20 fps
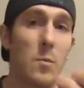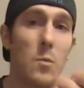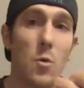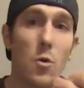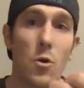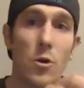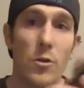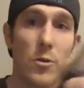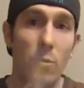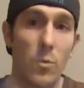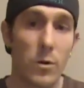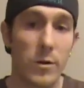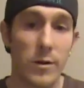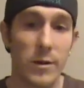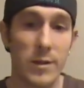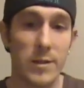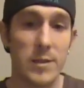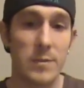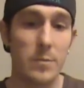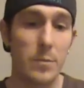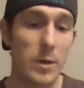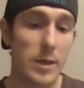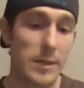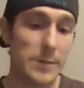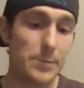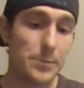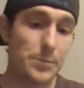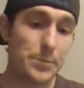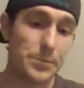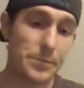more in the works,
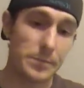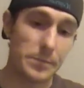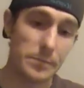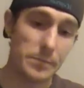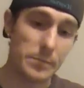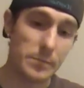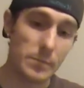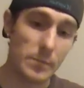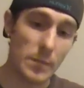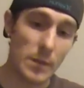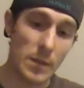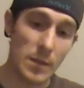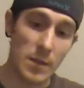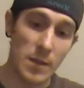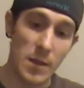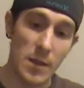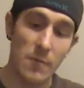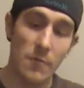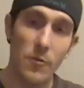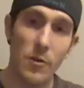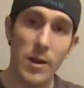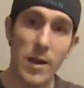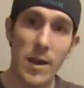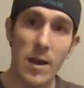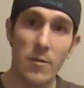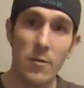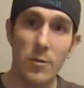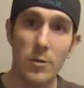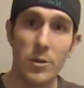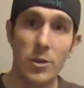but for
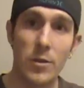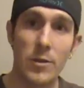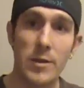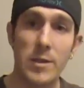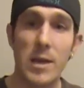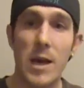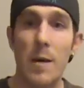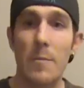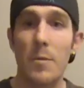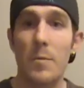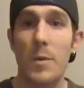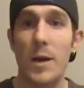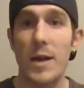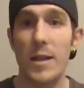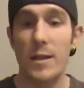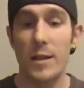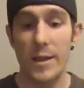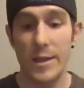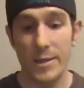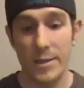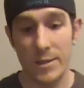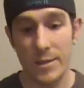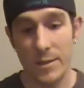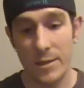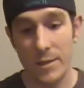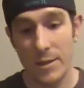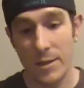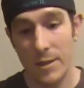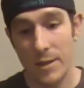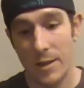now, those are on the top of my
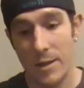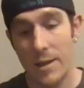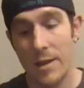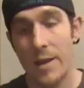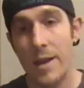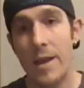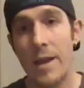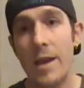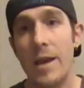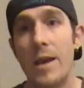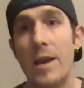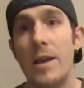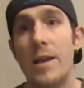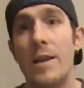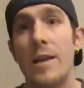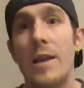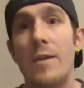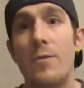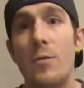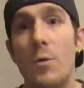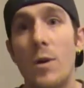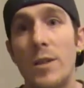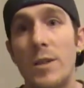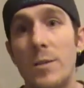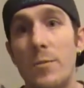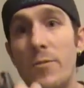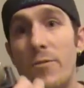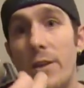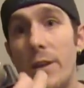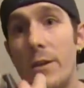list. And if you want
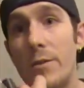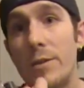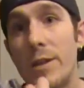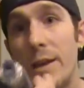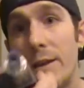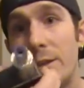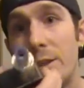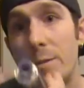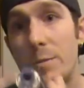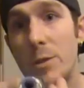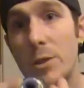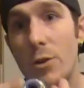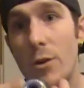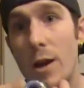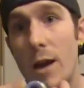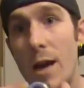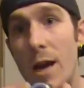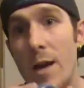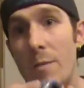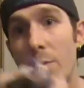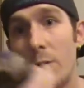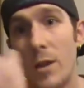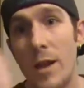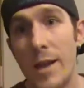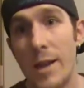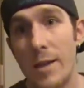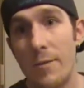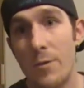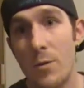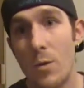to see videos, yeah, subscribe,
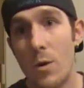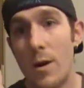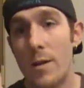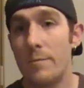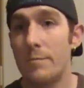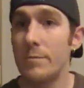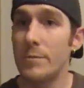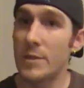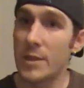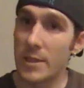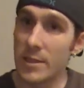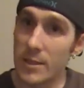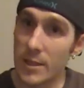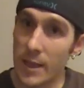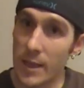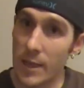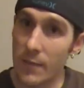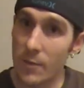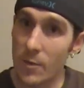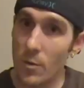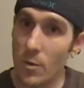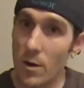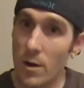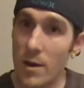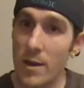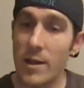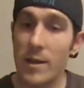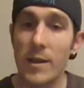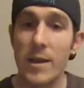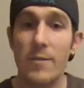like if you want, dislike if you
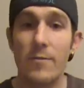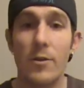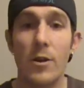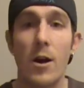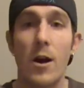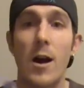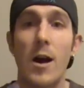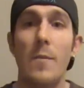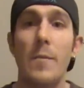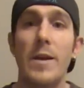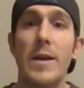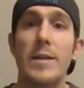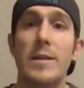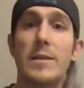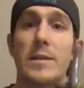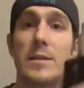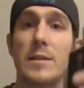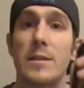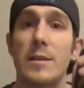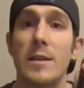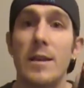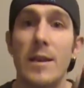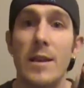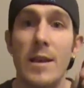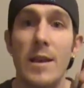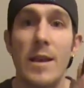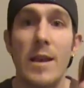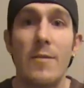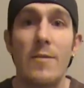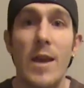want, leave comments.
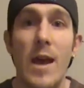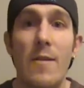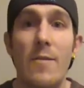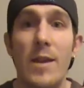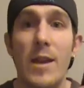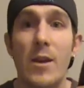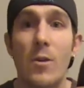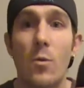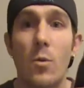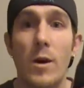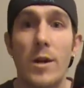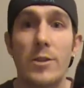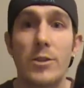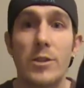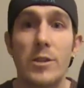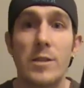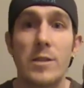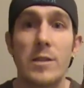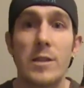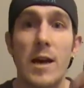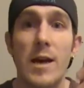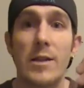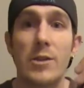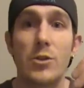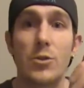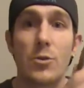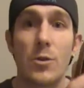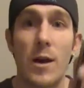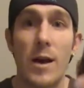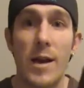If you have any questions, I
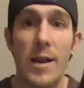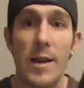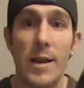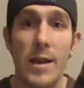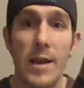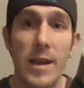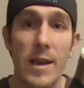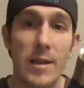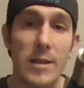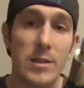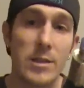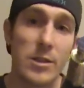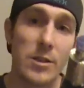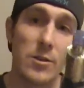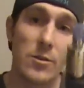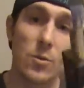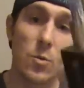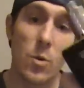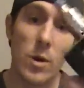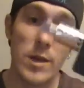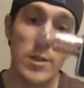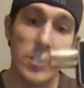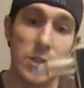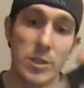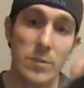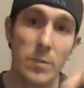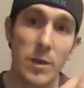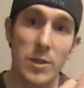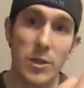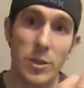try to get to your
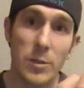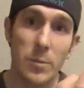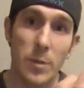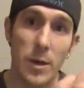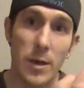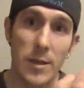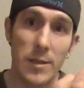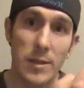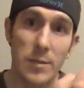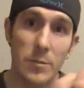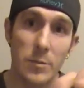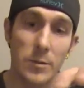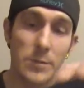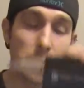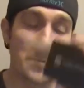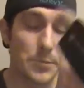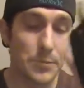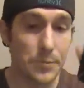questions as much as possible.